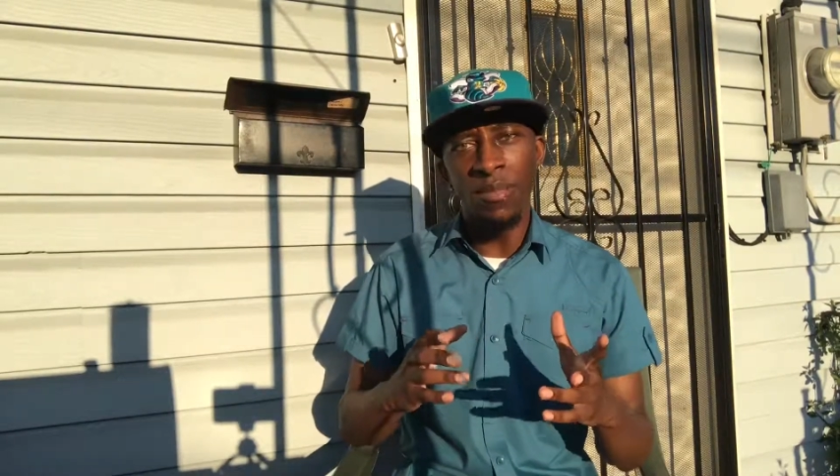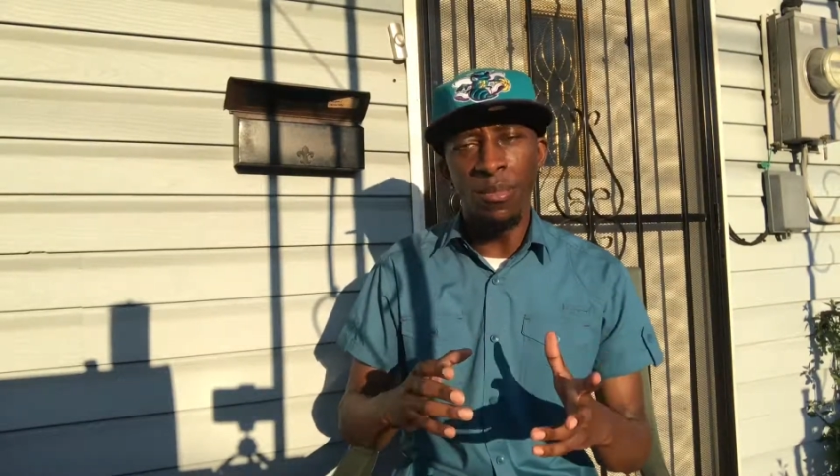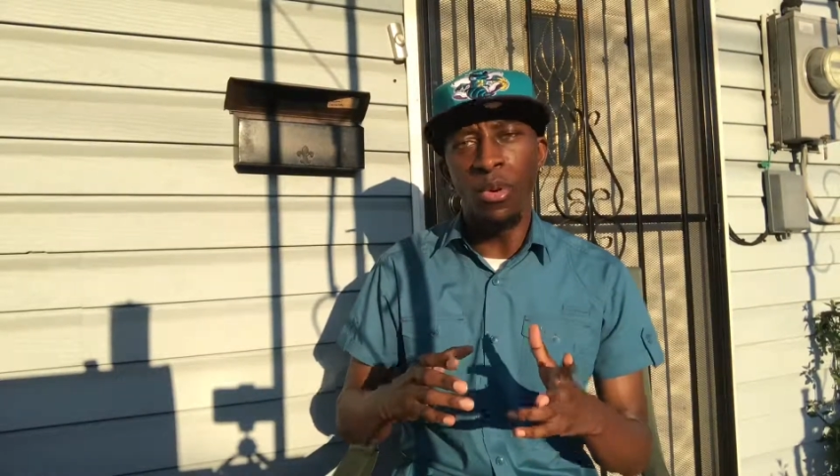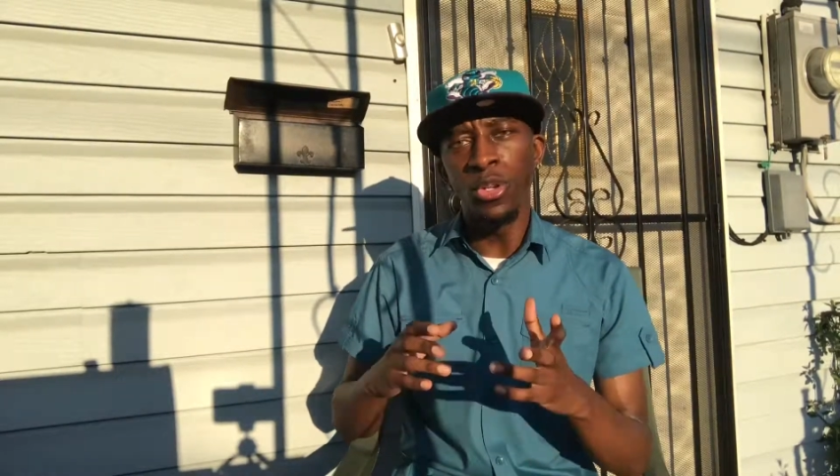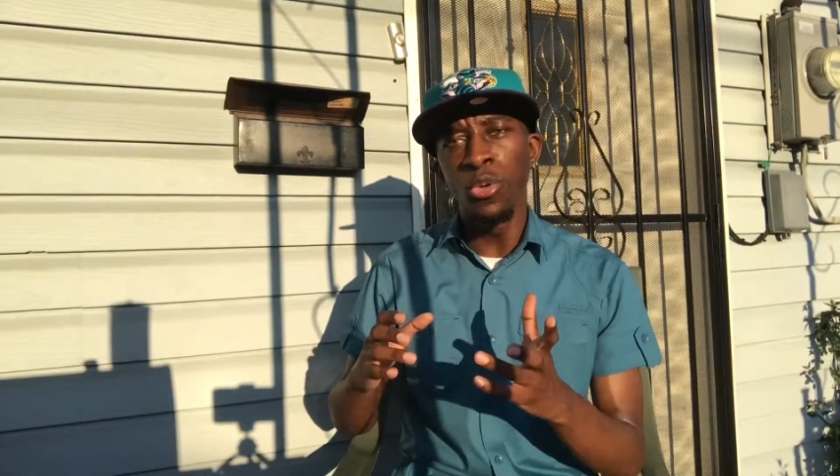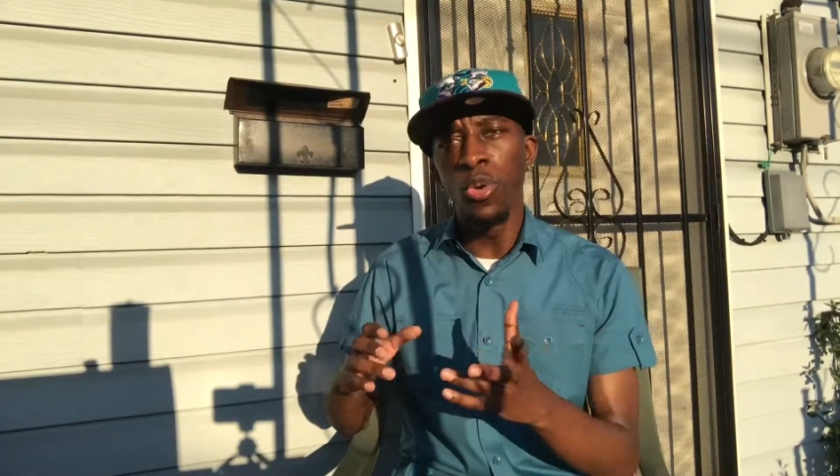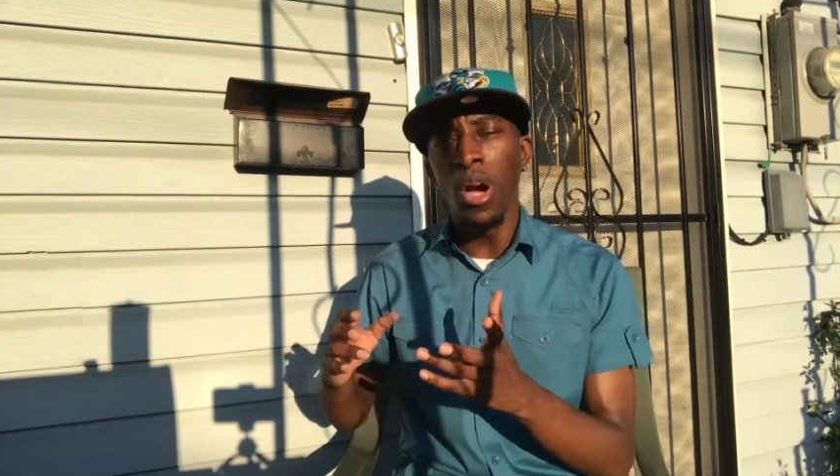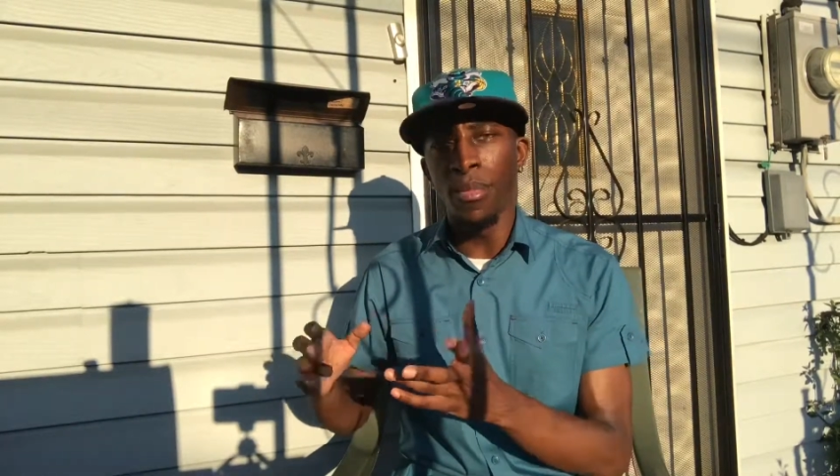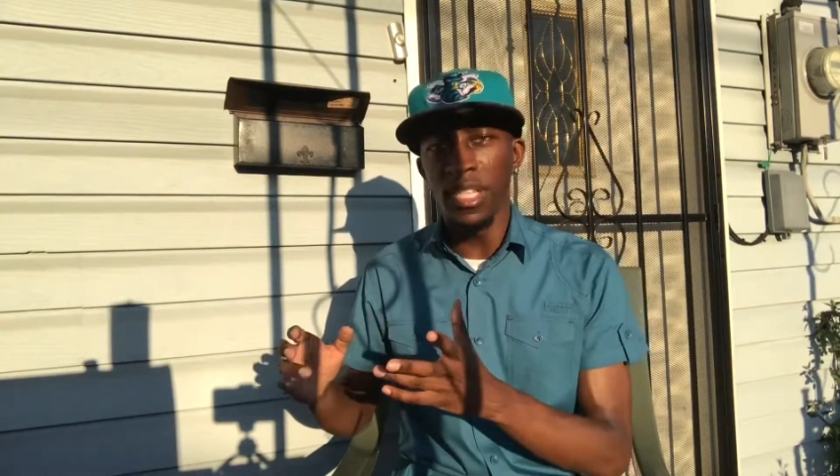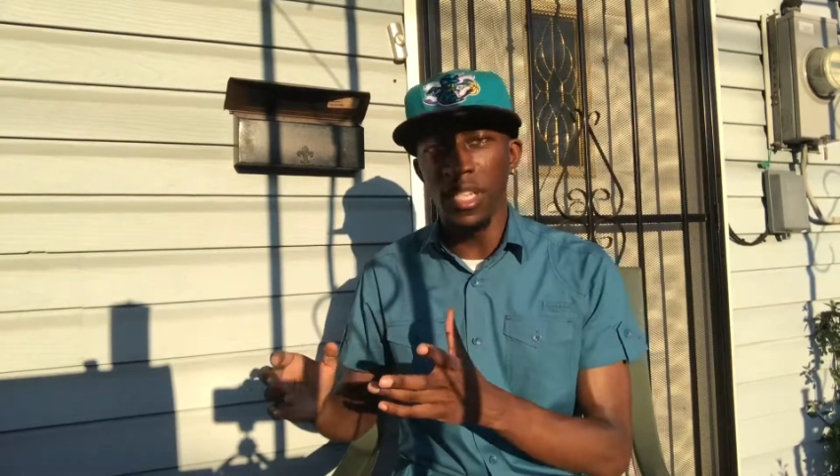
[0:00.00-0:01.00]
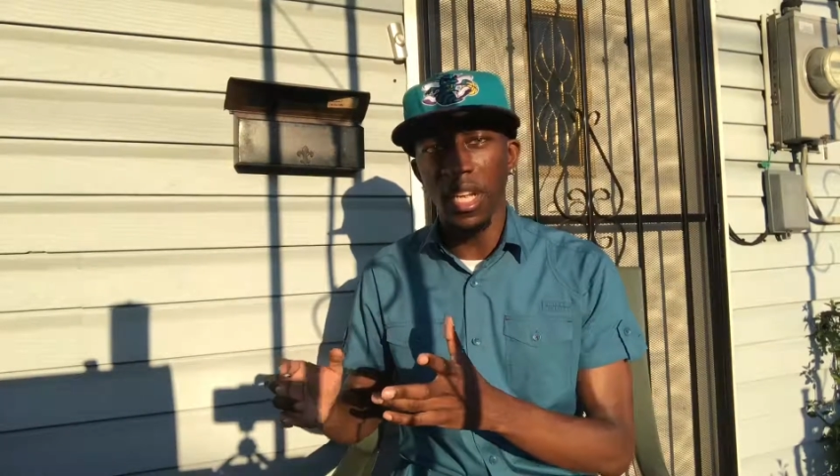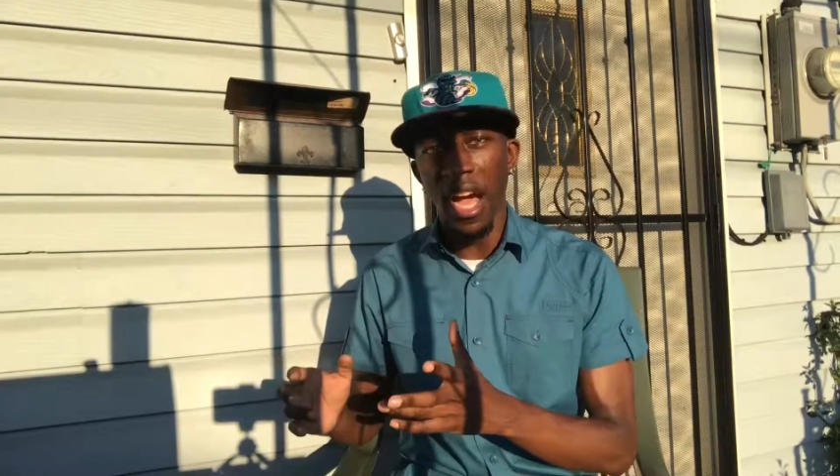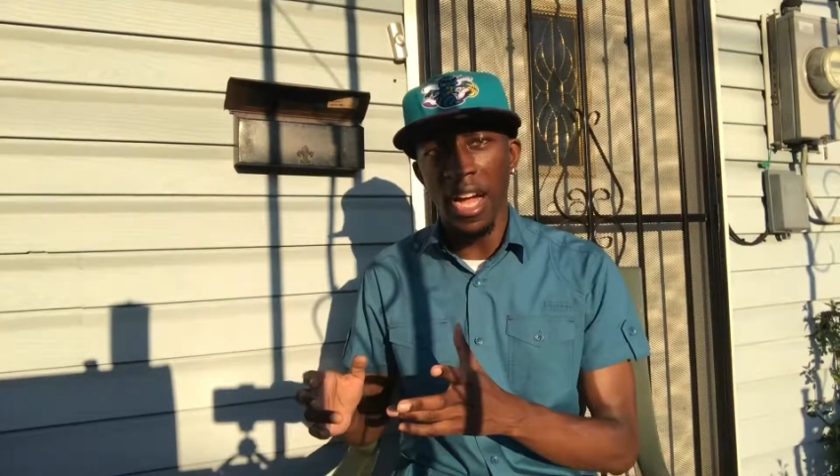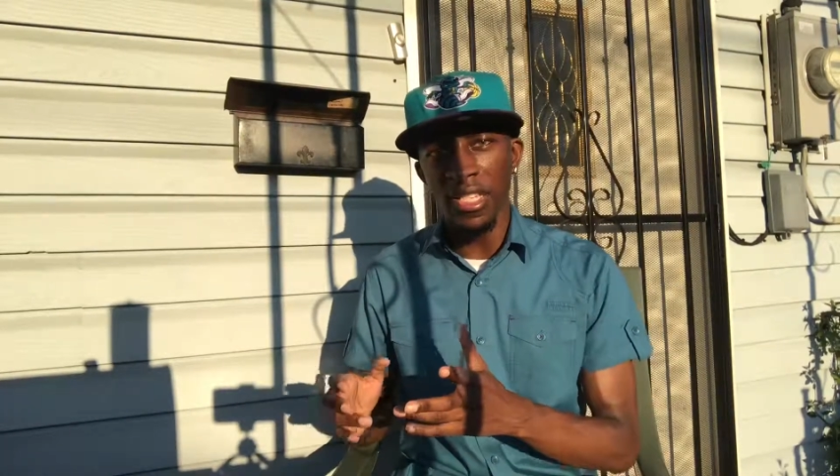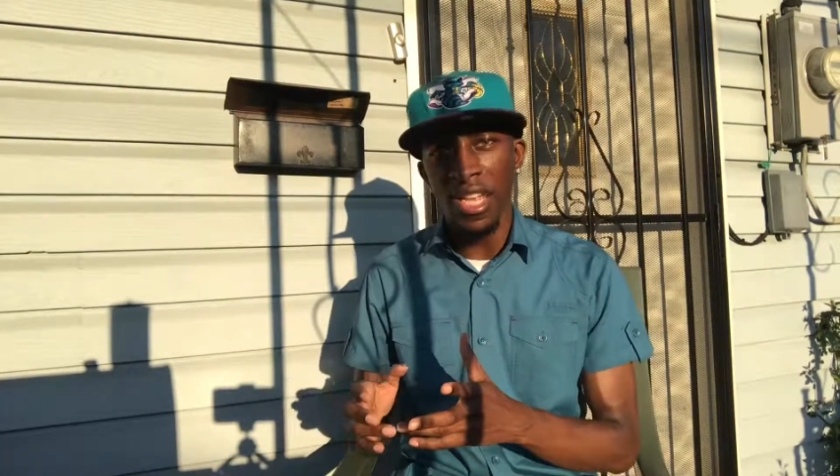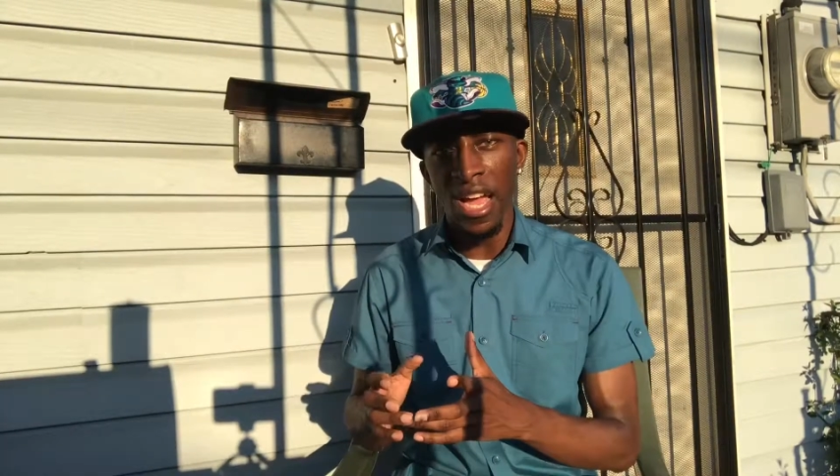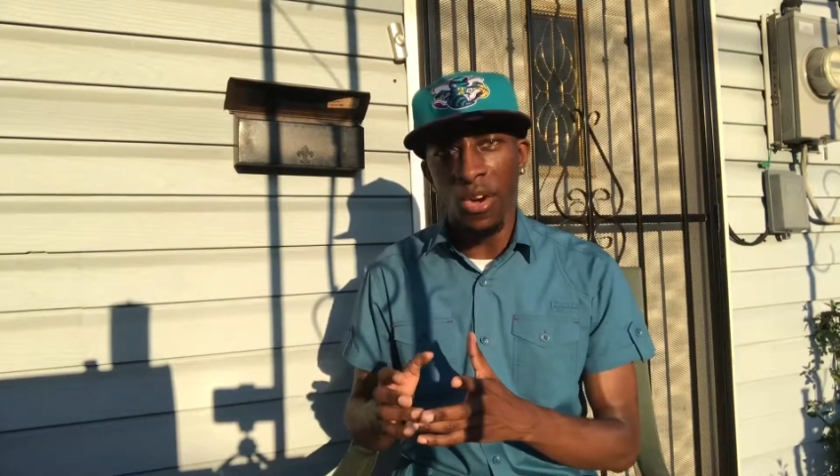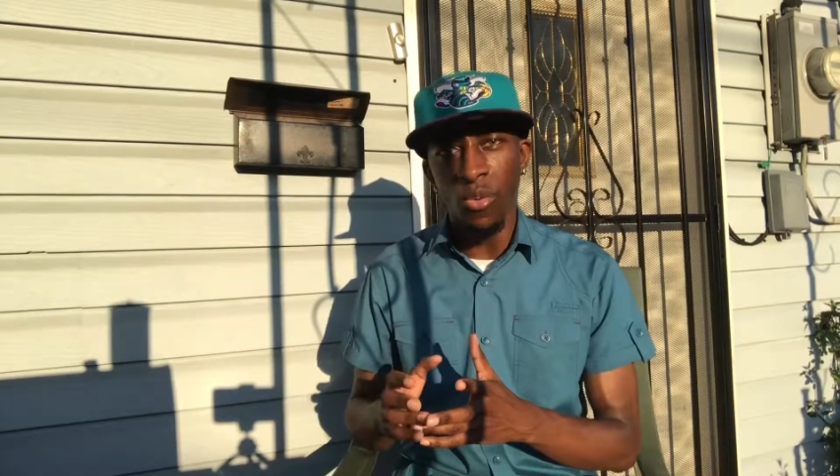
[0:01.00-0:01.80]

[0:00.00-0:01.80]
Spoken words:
people you come into contact